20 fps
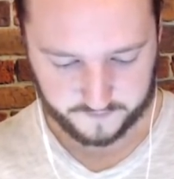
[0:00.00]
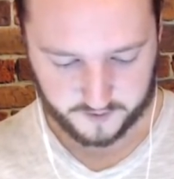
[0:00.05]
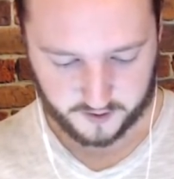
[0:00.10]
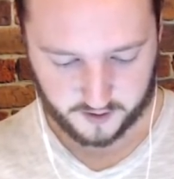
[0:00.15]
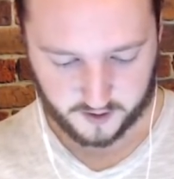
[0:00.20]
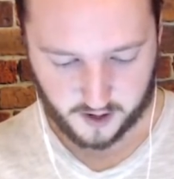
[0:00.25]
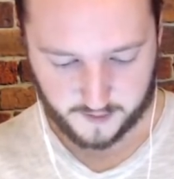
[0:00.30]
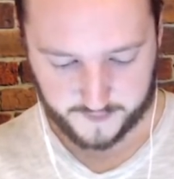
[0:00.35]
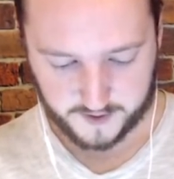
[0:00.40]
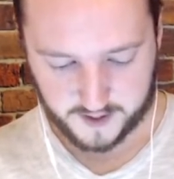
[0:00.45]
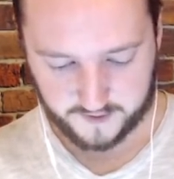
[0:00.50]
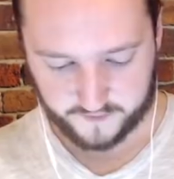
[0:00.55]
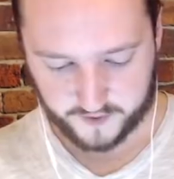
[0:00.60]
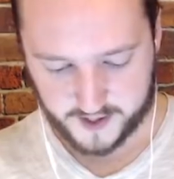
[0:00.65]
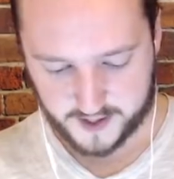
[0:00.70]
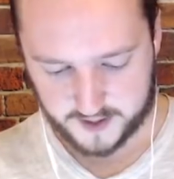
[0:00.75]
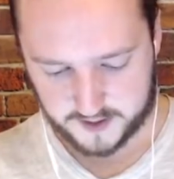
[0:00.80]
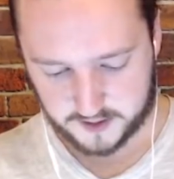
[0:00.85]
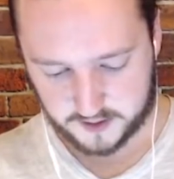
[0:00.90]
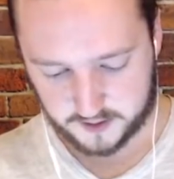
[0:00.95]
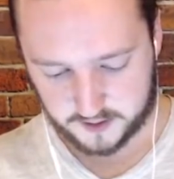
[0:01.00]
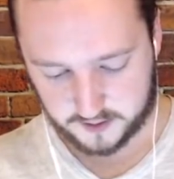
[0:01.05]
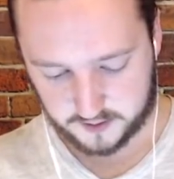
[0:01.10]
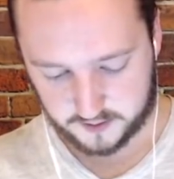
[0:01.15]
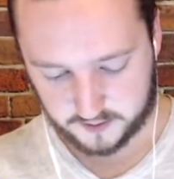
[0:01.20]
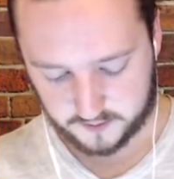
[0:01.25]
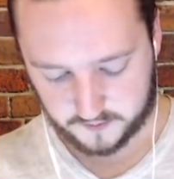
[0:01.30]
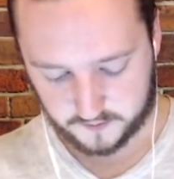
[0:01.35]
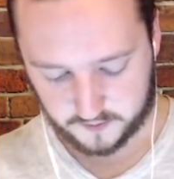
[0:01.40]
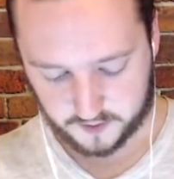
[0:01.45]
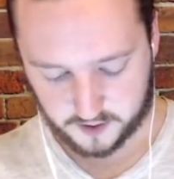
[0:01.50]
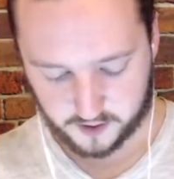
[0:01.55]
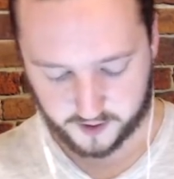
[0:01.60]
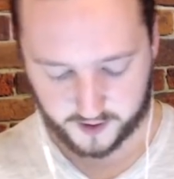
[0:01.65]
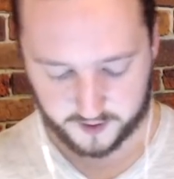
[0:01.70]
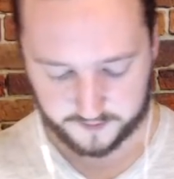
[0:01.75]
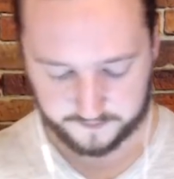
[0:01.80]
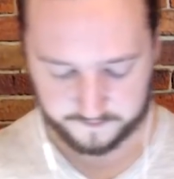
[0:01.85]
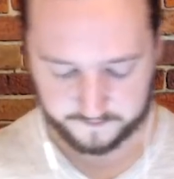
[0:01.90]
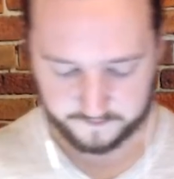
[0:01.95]
Got a Goblin Gang for that. All
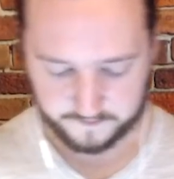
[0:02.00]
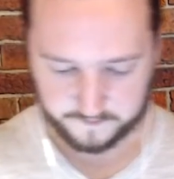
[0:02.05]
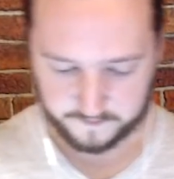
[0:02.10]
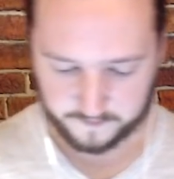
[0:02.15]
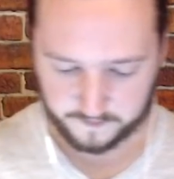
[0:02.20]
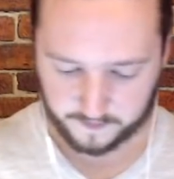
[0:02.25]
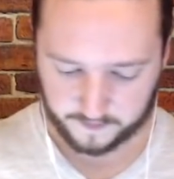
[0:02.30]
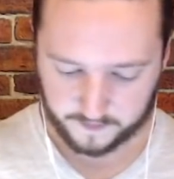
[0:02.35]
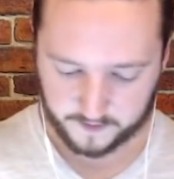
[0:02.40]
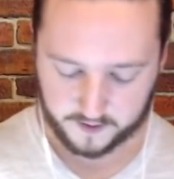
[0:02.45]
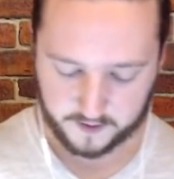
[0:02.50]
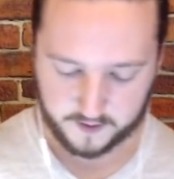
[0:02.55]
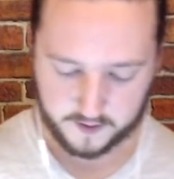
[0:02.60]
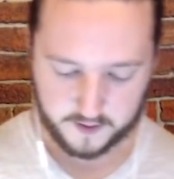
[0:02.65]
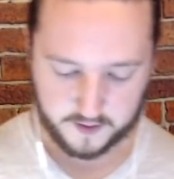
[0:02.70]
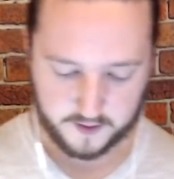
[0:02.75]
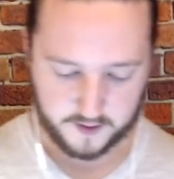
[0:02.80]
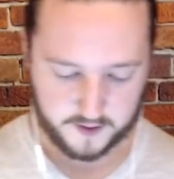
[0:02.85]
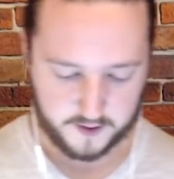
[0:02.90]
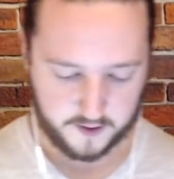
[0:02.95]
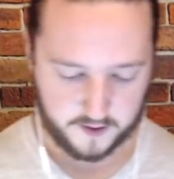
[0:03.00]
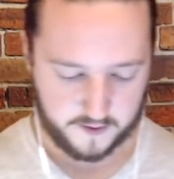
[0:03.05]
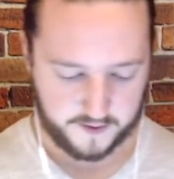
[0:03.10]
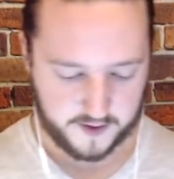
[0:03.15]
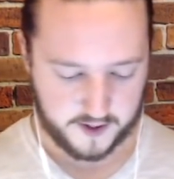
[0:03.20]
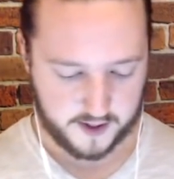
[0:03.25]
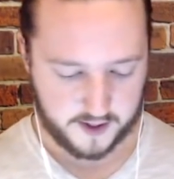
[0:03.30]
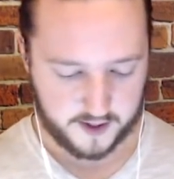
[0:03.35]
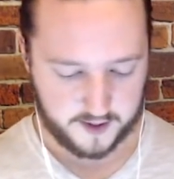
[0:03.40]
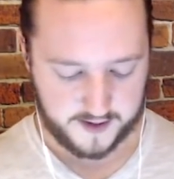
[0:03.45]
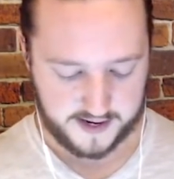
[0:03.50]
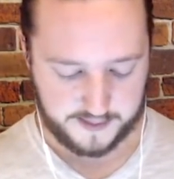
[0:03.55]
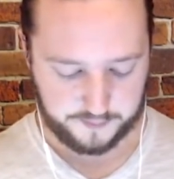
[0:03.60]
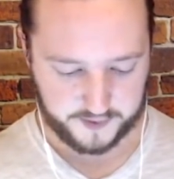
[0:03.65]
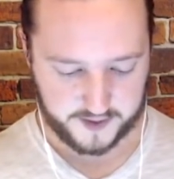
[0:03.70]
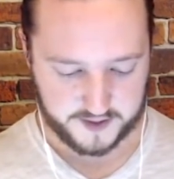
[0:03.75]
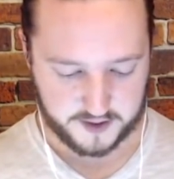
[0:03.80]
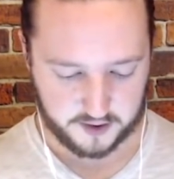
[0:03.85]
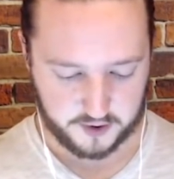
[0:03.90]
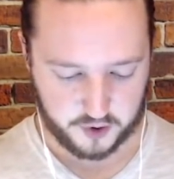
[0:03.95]
right. Kill the Knight,
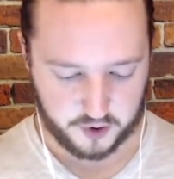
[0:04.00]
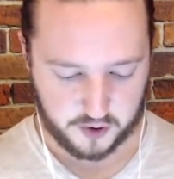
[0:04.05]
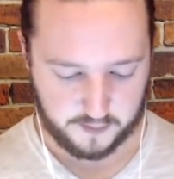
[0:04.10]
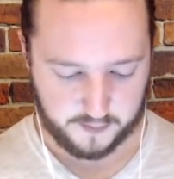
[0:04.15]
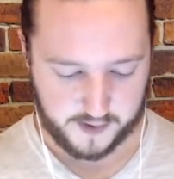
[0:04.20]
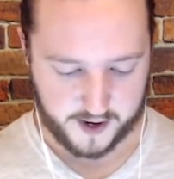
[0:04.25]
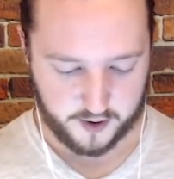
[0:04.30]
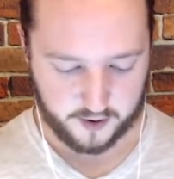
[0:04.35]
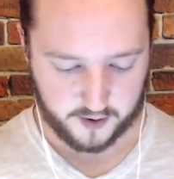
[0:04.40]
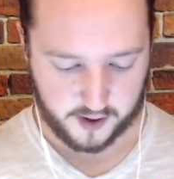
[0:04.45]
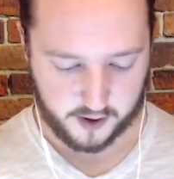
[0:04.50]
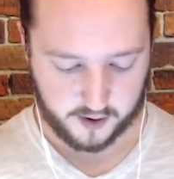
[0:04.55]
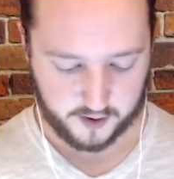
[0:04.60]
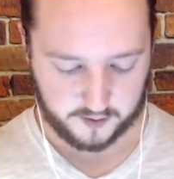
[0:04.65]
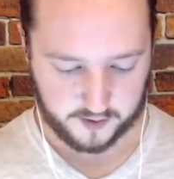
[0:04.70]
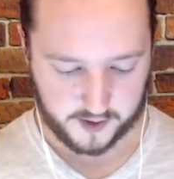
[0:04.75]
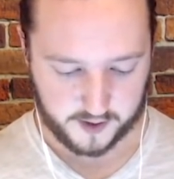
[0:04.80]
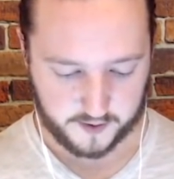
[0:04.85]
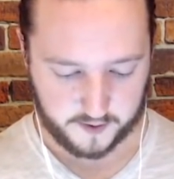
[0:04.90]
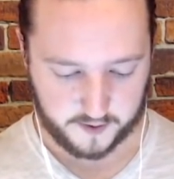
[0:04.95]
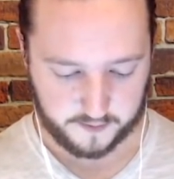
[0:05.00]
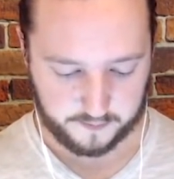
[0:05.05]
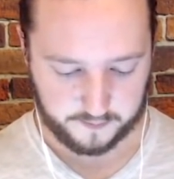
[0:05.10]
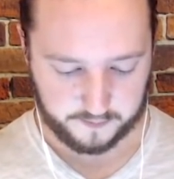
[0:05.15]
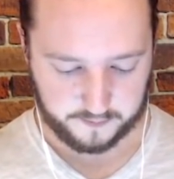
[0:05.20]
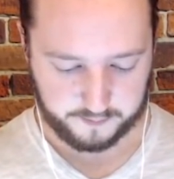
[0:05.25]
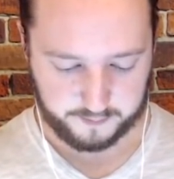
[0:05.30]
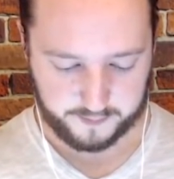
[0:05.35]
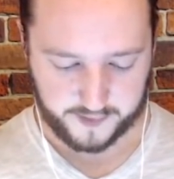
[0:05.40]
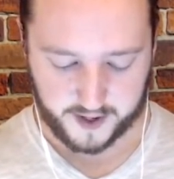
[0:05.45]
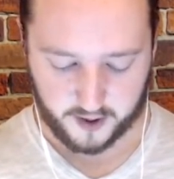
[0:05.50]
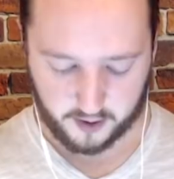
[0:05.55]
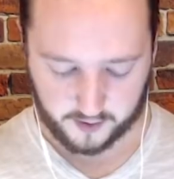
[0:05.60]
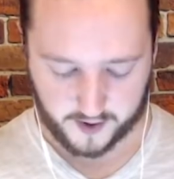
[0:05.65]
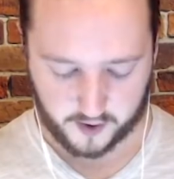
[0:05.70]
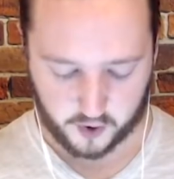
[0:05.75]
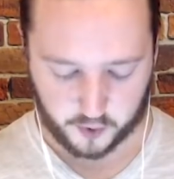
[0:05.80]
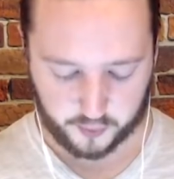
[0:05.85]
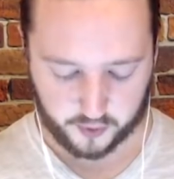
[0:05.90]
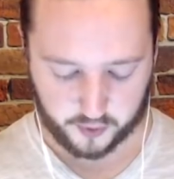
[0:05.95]
please. Going to do a Miner, or a Barrel
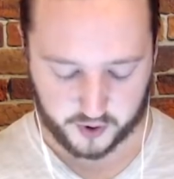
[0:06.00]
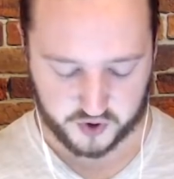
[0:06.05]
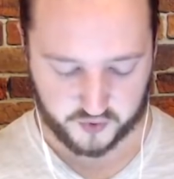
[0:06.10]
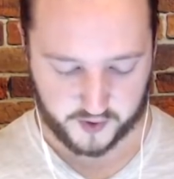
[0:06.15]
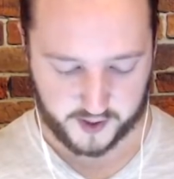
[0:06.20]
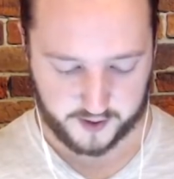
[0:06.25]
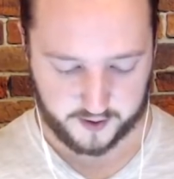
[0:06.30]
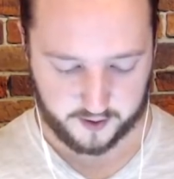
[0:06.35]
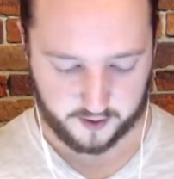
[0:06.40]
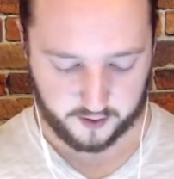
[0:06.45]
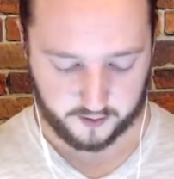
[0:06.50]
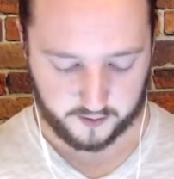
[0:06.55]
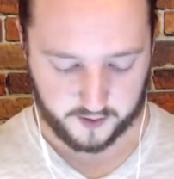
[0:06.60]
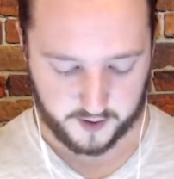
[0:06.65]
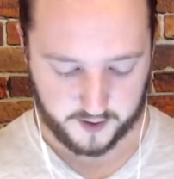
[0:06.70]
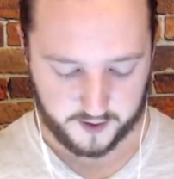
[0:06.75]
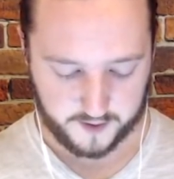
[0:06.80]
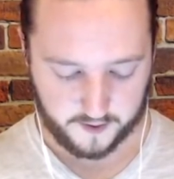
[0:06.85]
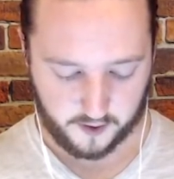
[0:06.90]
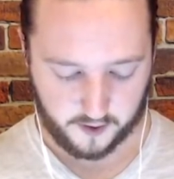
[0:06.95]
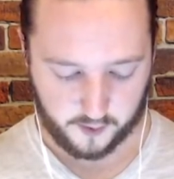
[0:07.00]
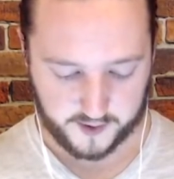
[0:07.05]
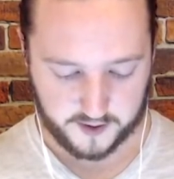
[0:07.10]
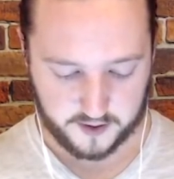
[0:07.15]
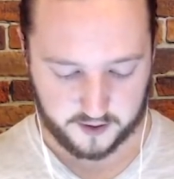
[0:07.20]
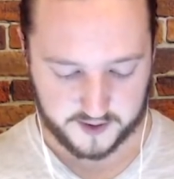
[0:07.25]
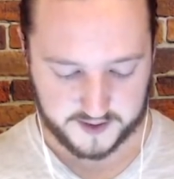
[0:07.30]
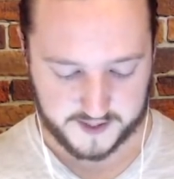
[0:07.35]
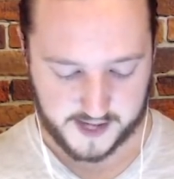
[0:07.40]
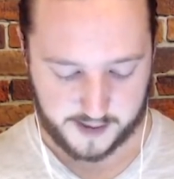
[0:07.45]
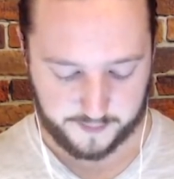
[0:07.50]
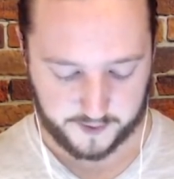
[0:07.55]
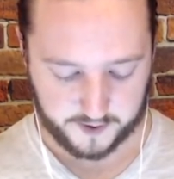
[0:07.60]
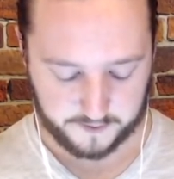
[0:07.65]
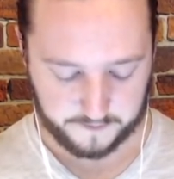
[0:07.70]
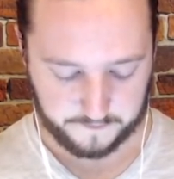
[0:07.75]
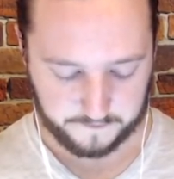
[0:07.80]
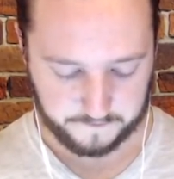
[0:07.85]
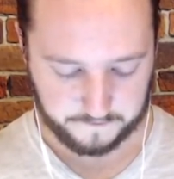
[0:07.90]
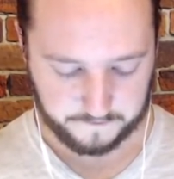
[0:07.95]
counter push right here. And all we can do is zap it.